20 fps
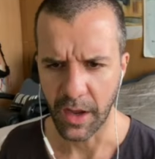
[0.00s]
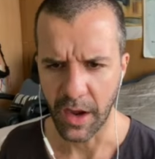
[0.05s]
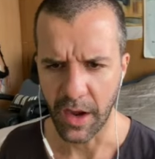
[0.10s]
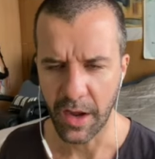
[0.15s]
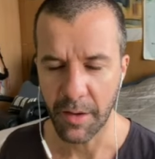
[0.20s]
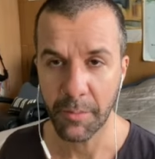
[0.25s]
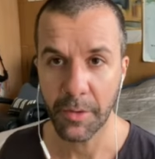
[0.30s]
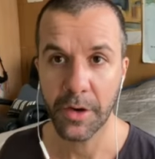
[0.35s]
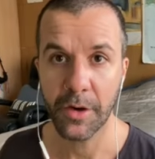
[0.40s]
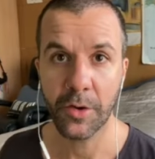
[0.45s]

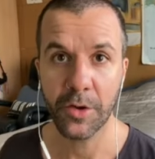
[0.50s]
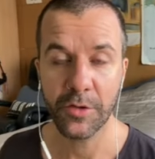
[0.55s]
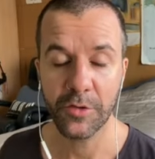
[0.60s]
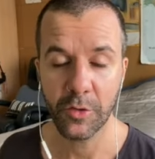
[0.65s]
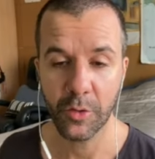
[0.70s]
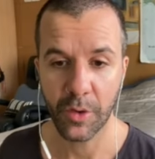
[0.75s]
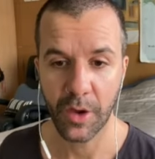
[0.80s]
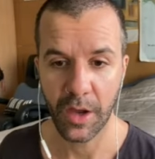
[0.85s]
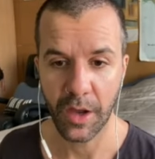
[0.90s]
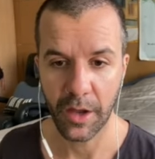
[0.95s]
I'm going
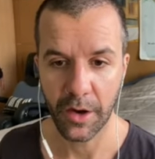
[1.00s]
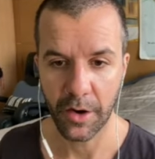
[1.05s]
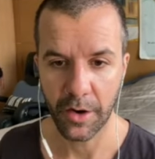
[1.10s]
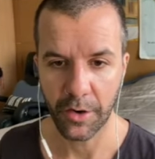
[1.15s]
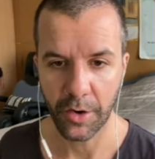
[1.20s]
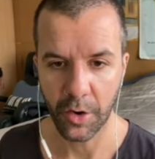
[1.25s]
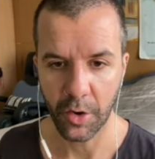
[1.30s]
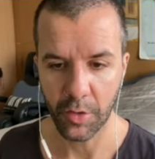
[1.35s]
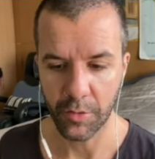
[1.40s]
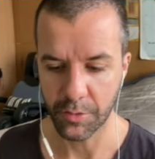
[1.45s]
to head
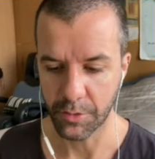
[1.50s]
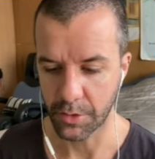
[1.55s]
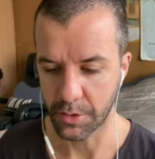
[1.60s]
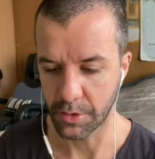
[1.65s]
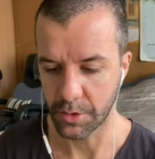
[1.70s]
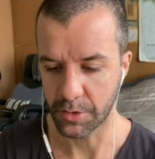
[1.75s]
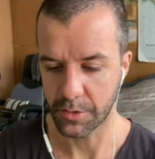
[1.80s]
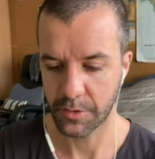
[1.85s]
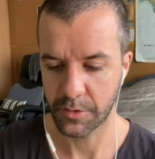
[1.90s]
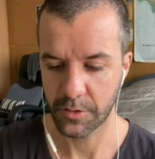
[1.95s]
on
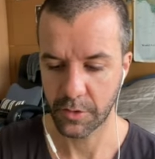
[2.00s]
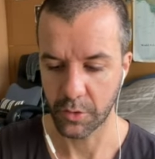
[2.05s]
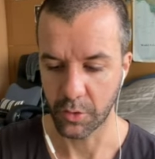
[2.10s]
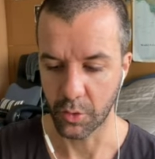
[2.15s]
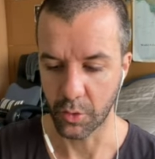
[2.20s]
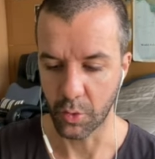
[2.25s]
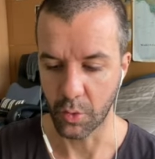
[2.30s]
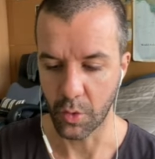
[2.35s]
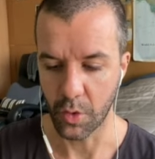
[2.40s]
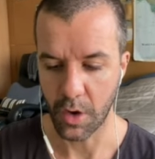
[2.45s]
over
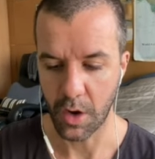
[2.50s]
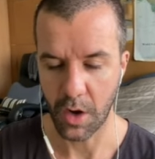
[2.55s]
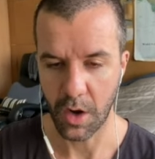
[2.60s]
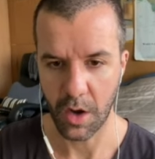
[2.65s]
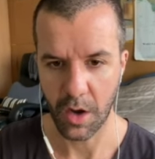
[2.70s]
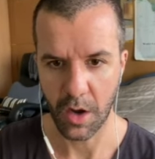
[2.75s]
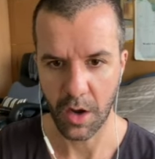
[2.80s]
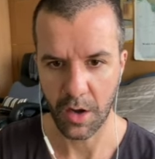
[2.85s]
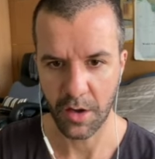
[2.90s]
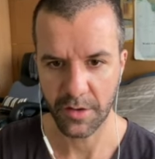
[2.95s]
to
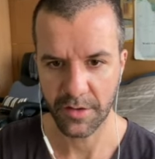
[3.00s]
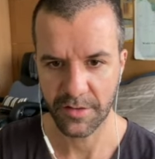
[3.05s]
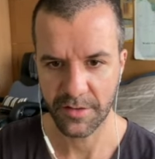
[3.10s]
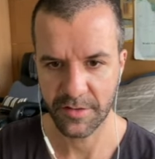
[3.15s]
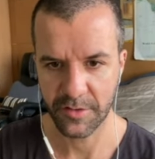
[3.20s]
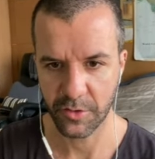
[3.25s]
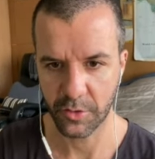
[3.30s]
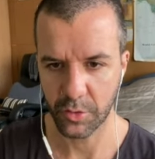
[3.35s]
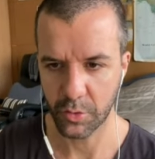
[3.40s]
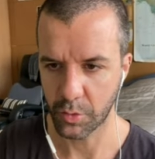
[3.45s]

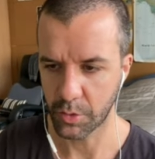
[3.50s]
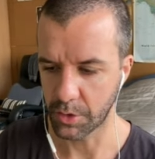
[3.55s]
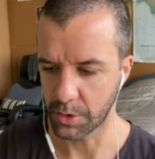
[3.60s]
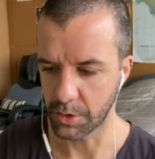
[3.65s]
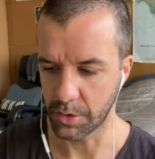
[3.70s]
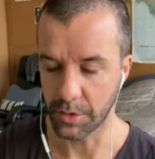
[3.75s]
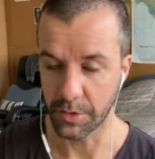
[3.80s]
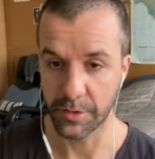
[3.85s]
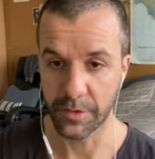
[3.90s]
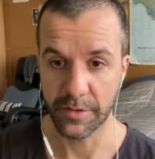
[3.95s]

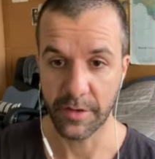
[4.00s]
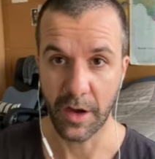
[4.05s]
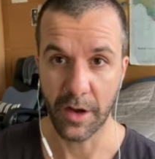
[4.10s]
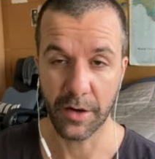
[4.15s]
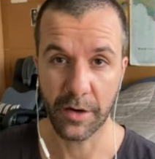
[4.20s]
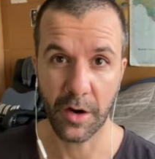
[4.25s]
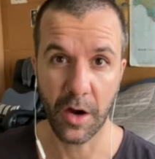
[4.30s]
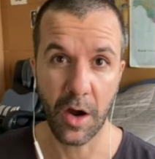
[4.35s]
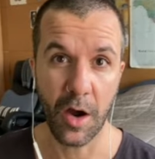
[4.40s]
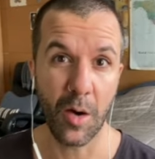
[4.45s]

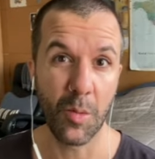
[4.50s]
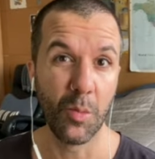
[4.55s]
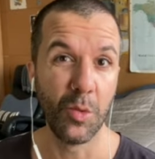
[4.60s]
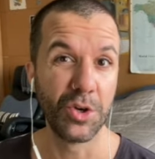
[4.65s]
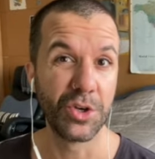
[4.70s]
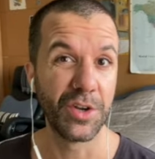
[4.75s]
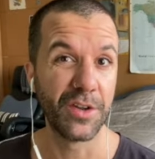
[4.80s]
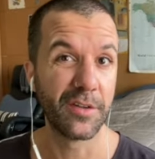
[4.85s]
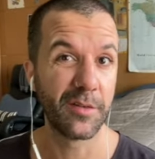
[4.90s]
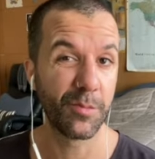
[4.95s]
HostelWorld.com,
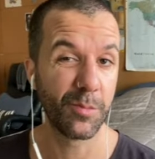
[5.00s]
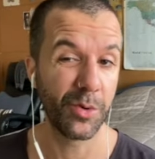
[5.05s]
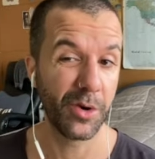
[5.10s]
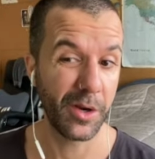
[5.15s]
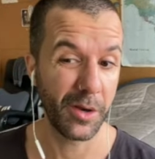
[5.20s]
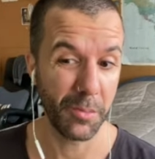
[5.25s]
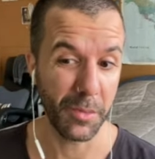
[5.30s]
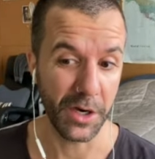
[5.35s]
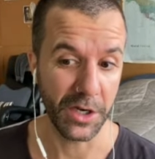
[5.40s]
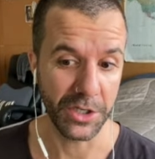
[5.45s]
which is
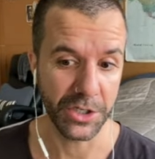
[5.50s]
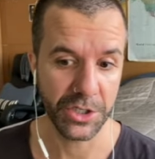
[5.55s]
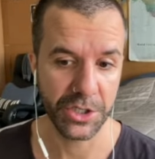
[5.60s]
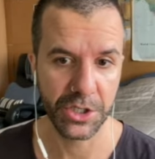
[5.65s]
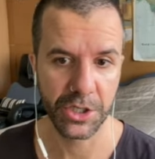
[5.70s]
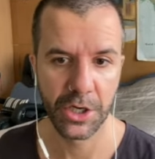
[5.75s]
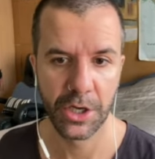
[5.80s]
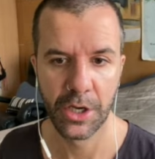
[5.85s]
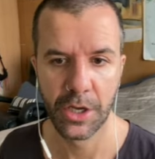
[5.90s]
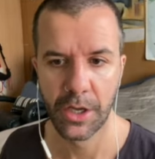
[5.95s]
pretty
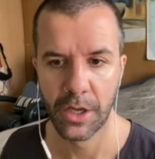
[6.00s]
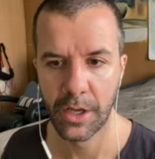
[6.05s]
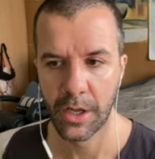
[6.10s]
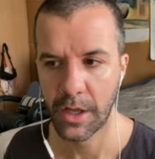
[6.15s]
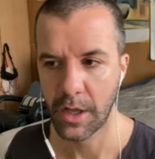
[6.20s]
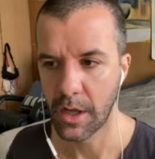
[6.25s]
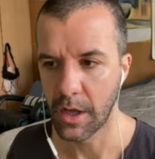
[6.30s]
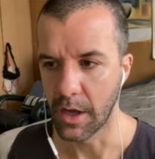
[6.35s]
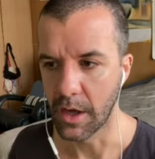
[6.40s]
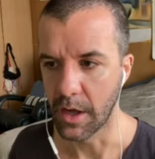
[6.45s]
much
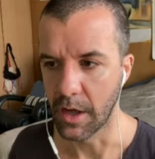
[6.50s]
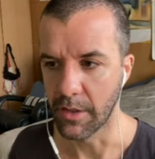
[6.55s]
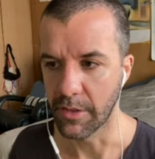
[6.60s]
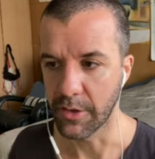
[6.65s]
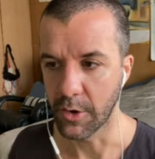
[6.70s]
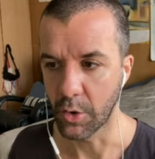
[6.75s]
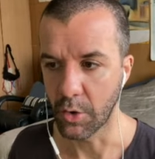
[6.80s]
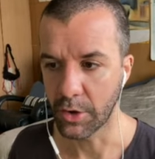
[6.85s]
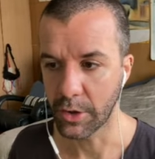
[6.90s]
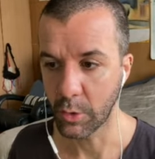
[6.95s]

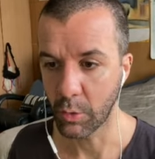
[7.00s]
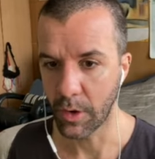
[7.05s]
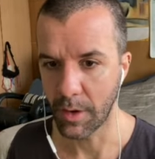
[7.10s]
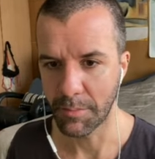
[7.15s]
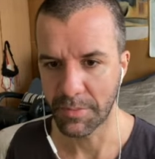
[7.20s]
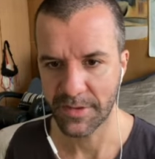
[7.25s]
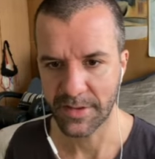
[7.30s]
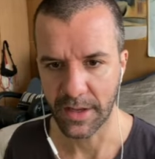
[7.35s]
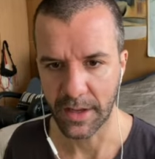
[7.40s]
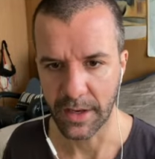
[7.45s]
the only
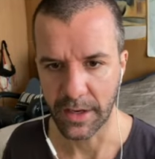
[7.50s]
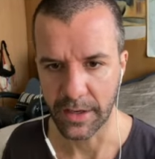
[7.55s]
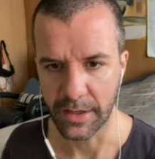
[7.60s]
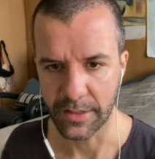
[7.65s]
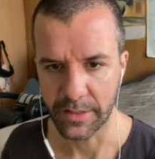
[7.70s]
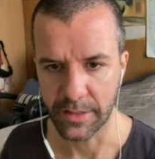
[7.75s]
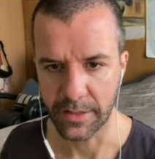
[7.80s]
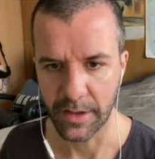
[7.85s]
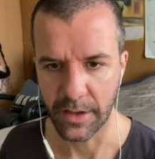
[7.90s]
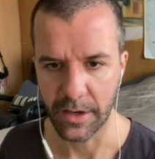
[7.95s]
website
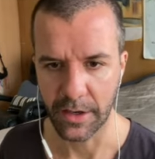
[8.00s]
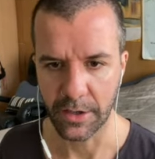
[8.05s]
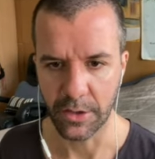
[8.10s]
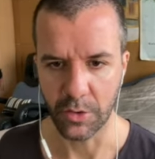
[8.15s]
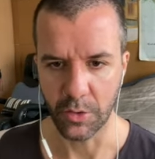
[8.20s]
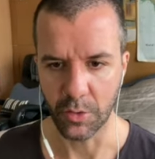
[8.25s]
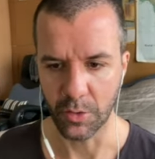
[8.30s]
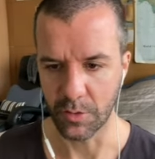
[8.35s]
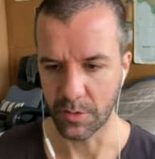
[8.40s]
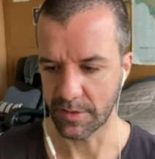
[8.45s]
that I
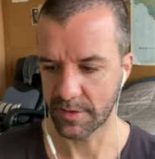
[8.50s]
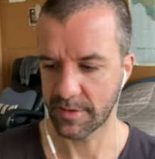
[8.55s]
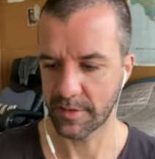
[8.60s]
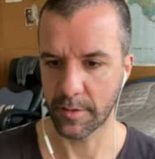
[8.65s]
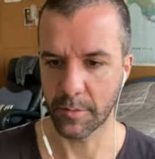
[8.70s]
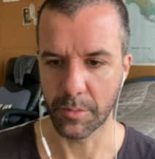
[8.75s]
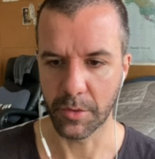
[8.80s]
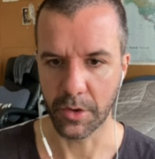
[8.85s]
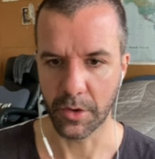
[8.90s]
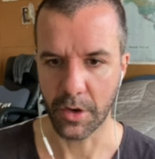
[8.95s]
use
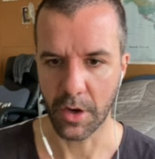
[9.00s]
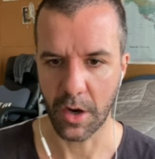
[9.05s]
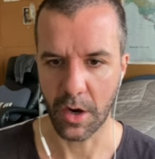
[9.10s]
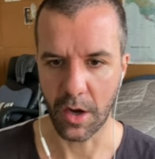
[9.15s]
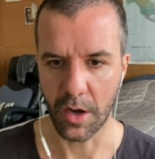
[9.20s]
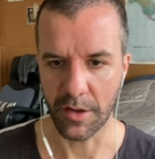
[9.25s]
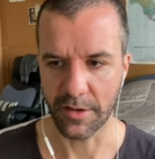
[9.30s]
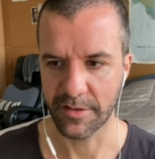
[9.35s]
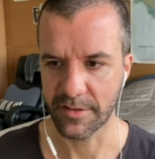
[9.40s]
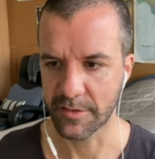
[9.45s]
to book
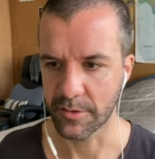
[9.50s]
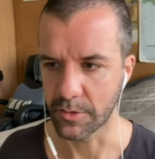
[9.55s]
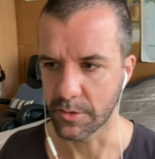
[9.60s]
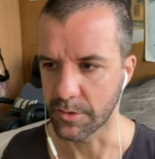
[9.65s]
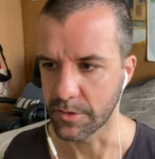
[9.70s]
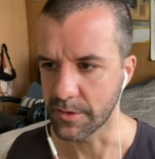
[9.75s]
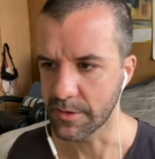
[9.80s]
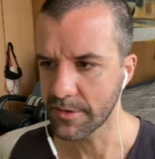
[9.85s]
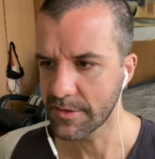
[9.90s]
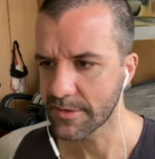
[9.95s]

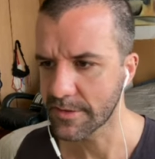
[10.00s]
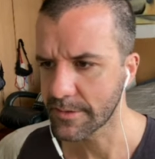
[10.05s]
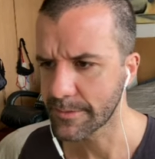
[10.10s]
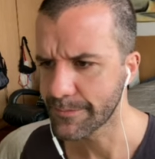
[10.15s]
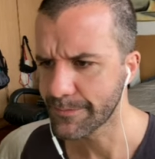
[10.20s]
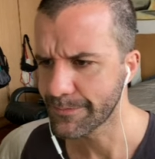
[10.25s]
hostels.